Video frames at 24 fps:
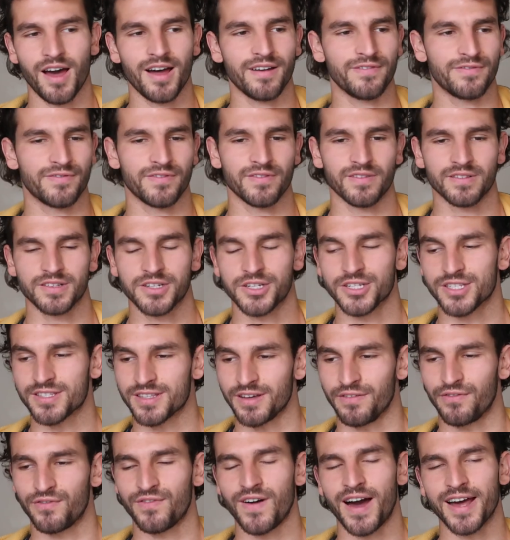off, just
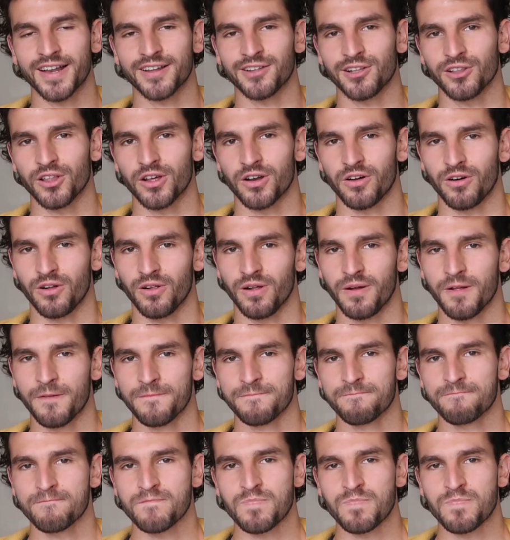the final little